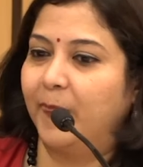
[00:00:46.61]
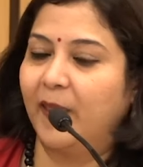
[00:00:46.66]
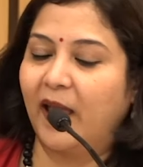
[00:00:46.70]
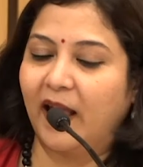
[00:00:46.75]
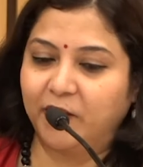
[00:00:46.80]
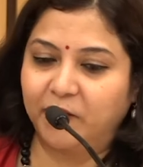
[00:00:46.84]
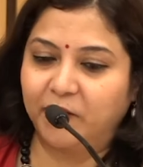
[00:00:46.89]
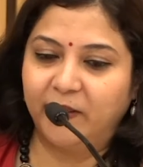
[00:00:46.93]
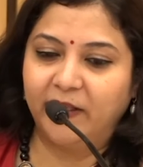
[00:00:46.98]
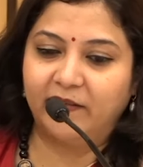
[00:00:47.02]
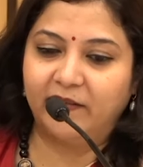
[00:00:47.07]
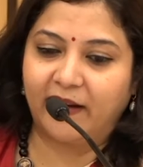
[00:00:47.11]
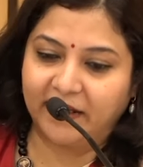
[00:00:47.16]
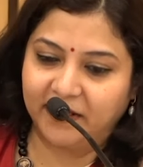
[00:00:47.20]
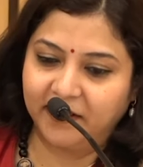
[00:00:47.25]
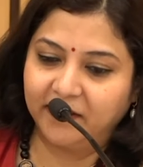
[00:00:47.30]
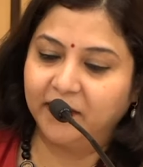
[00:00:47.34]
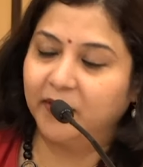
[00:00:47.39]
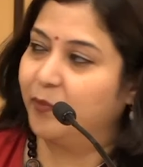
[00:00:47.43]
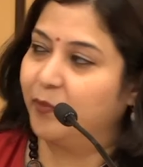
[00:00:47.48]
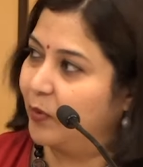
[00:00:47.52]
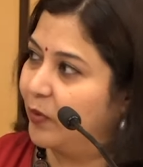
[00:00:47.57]
actually,
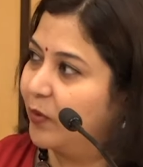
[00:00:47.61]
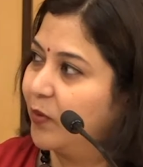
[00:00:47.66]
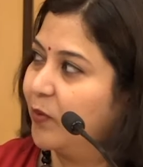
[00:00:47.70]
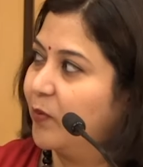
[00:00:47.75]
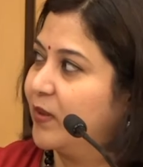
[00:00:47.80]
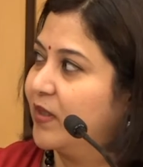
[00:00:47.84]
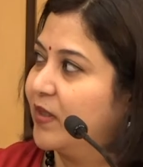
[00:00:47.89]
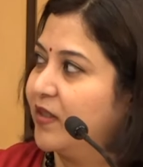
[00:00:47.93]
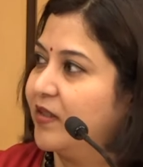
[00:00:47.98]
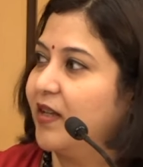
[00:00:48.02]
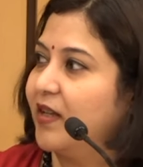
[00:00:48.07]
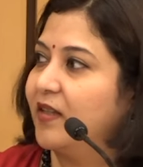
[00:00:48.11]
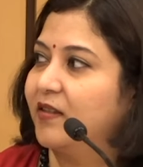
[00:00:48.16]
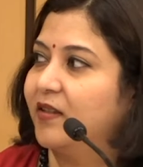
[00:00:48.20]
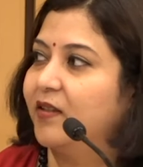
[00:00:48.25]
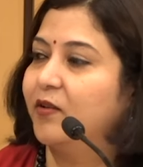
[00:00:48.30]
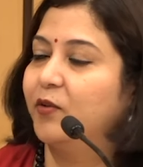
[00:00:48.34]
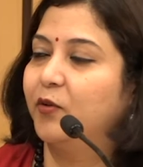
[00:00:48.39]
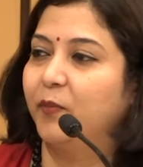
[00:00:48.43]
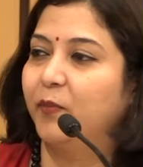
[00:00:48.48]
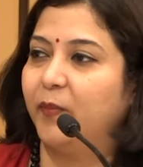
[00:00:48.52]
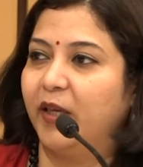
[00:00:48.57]
writing the book was
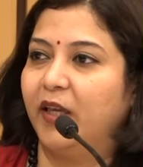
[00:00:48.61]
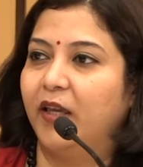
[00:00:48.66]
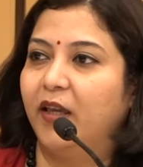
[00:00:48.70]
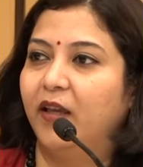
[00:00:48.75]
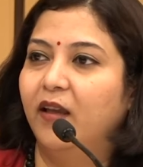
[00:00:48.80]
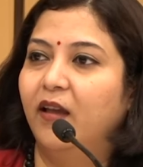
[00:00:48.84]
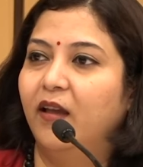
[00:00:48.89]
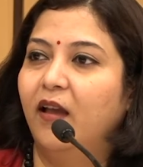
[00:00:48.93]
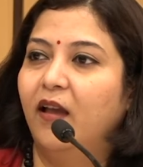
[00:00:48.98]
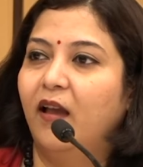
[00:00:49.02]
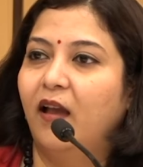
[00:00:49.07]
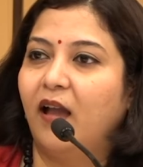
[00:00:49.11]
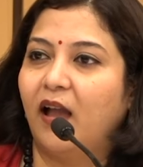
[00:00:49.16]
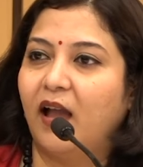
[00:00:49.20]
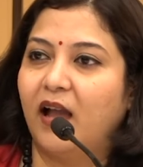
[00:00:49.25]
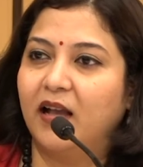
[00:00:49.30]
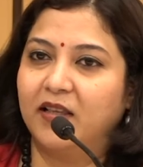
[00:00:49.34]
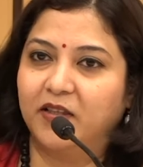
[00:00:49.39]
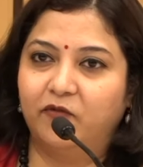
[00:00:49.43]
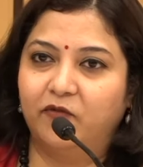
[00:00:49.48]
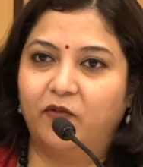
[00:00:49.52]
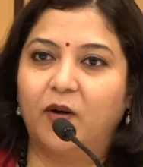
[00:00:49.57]
suggested to me
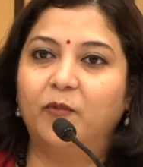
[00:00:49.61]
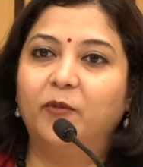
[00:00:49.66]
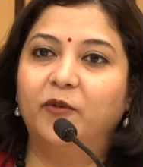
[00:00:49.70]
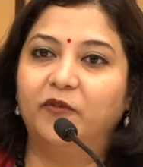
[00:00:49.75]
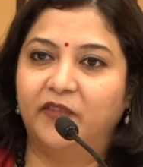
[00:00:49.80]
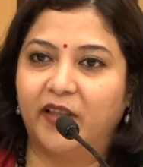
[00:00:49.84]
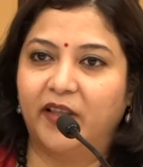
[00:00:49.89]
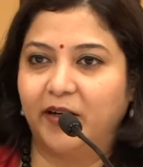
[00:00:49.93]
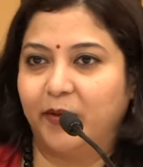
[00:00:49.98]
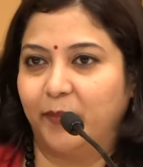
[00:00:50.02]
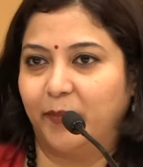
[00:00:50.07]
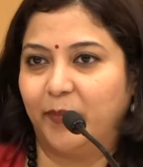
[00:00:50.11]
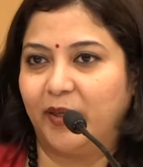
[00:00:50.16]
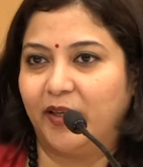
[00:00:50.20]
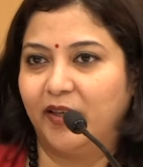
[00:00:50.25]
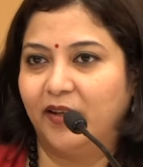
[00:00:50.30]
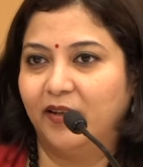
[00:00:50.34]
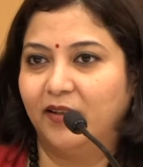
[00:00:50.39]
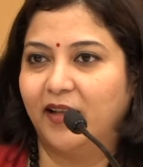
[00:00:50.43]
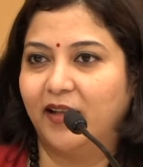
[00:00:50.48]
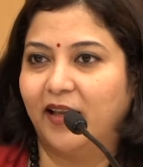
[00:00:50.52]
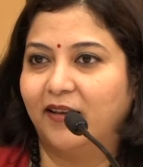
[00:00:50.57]
as a form of therapy.
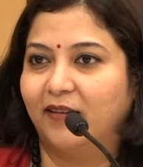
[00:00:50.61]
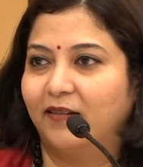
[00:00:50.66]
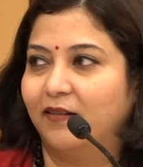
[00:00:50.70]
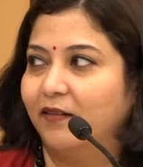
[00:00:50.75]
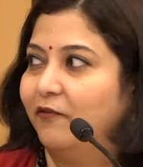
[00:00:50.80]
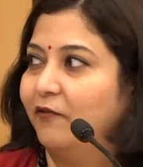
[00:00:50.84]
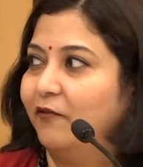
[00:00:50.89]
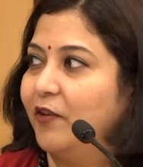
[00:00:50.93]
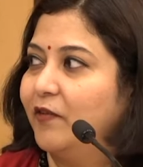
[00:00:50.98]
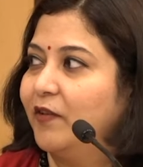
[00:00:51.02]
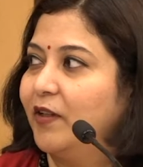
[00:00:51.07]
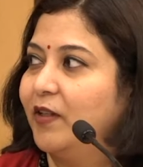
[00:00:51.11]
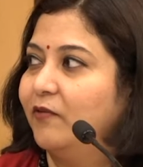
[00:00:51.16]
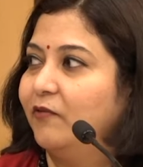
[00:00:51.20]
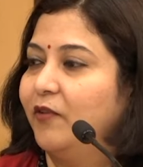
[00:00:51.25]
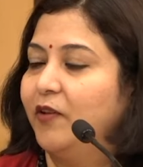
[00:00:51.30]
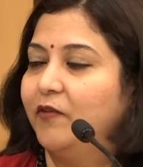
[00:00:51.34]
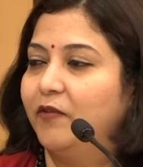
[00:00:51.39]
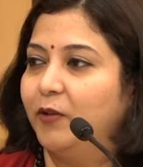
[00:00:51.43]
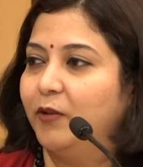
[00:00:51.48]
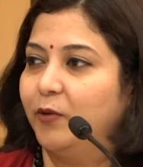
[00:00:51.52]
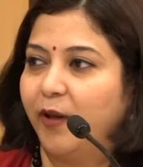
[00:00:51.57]
Like
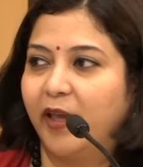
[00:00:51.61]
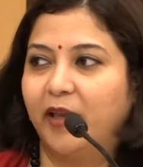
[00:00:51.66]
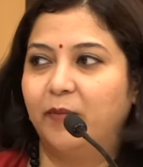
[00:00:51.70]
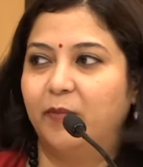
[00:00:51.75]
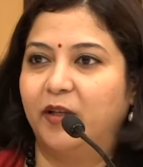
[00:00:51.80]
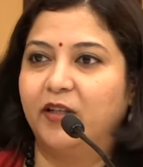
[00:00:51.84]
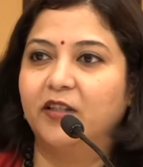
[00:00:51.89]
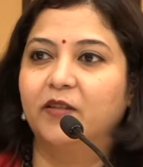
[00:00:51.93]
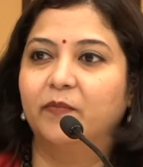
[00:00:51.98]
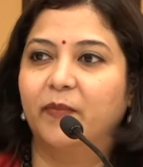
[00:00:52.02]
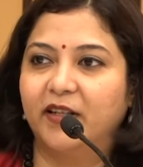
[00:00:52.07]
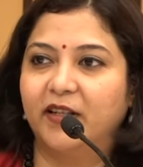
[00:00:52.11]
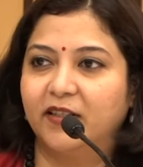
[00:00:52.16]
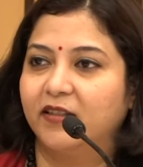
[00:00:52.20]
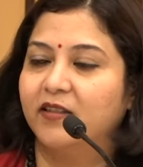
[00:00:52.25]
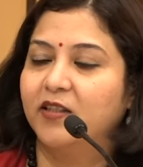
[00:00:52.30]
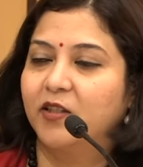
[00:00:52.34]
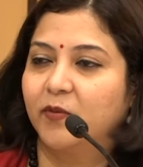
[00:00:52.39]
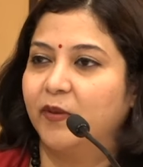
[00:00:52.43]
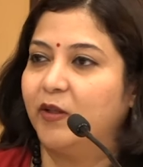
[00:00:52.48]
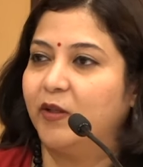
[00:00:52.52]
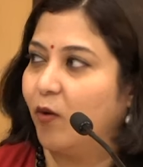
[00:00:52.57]
we were looking, because
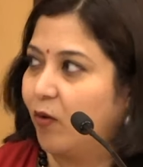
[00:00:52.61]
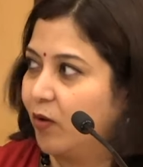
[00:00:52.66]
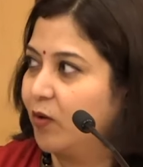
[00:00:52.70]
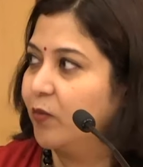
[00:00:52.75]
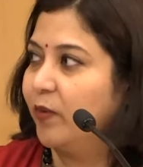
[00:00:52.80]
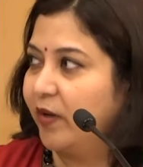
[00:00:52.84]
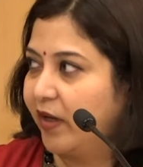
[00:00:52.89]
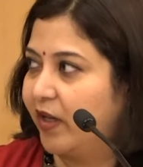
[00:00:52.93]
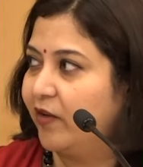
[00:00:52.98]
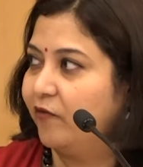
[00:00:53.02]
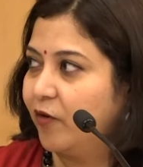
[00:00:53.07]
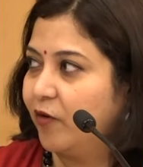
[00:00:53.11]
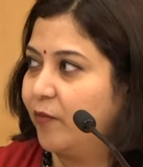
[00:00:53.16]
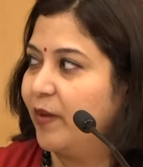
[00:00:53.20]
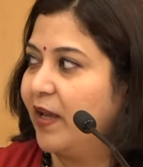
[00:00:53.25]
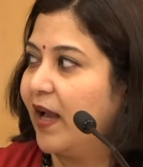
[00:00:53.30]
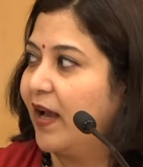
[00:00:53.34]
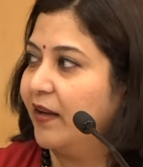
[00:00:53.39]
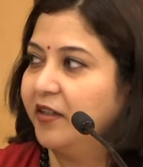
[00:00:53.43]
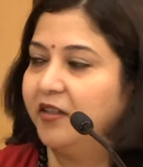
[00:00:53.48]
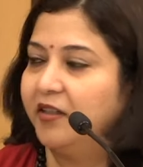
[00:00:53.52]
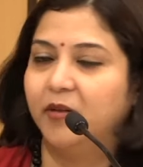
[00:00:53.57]
medicines were not working for me,
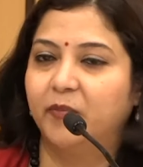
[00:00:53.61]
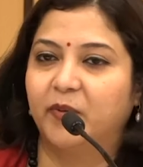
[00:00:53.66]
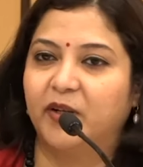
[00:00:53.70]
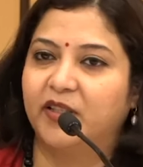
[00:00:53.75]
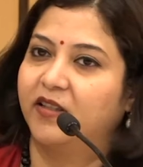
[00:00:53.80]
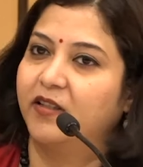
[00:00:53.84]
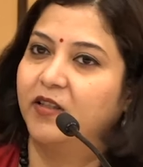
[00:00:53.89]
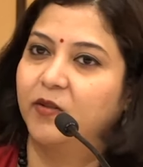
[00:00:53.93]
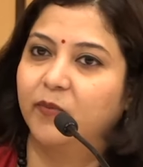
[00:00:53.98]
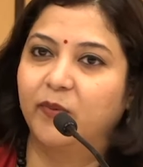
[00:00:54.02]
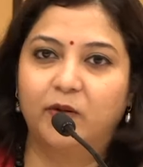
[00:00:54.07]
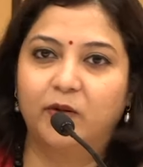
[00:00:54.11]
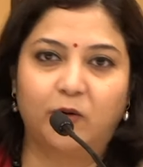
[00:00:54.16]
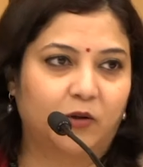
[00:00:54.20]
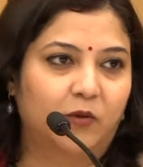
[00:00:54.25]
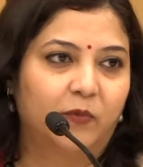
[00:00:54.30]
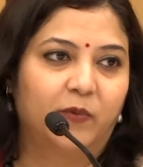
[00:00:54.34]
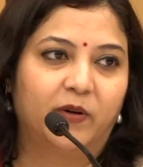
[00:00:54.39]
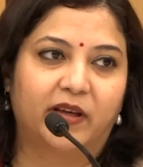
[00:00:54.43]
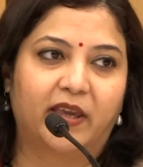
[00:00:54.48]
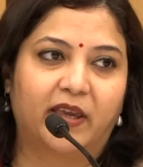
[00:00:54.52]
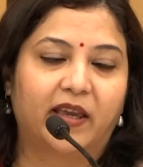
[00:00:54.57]
antidepressants were
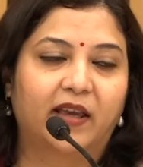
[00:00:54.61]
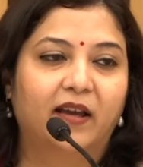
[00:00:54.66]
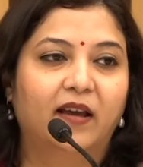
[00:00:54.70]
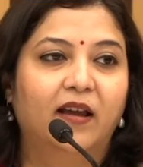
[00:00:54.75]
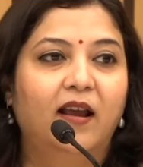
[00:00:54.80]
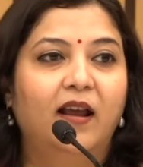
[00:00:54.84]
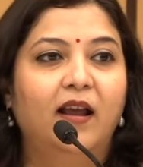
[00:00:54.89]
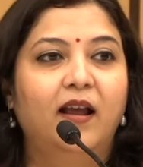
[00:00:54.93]
not working.